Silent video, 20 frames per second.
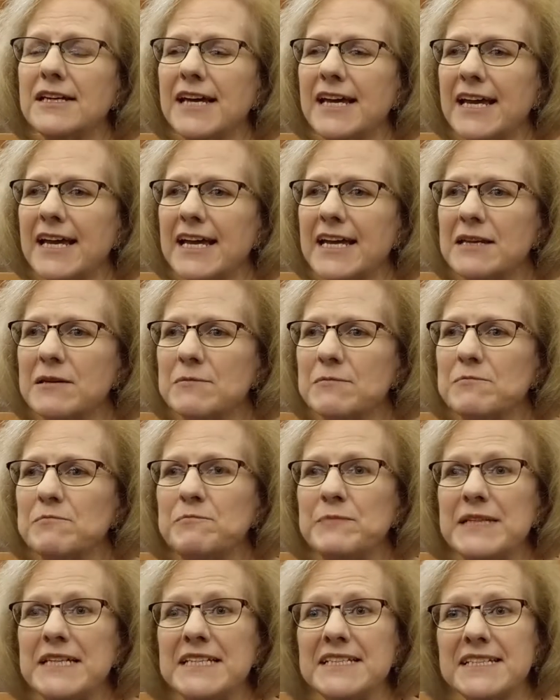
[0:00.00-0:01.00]
and
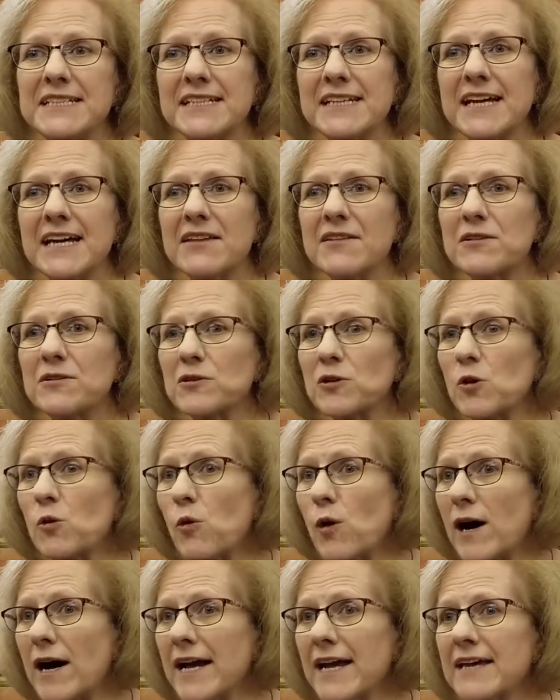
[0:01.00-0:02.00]
be together
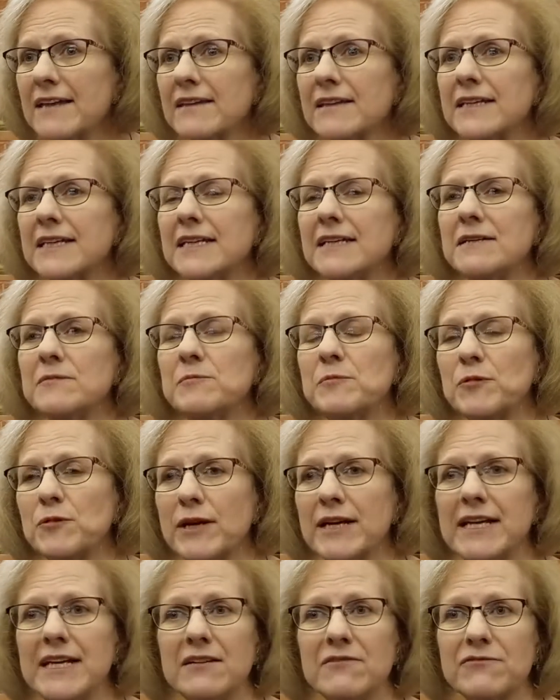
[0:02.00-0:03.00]
quietly
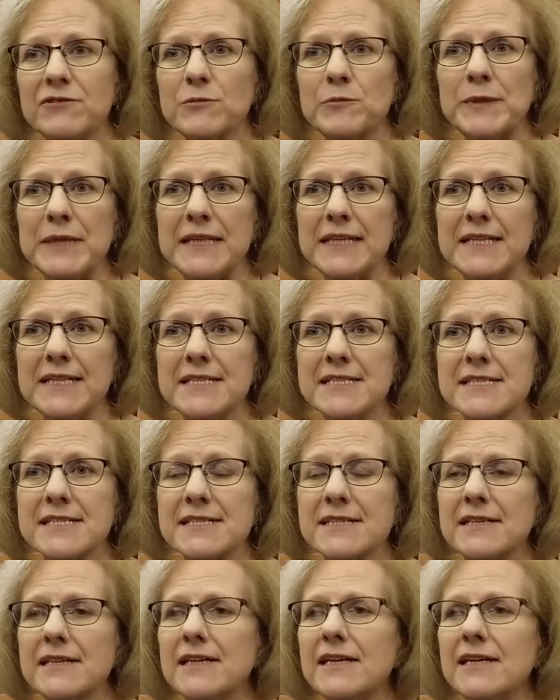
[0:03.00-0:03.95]
praying for peace.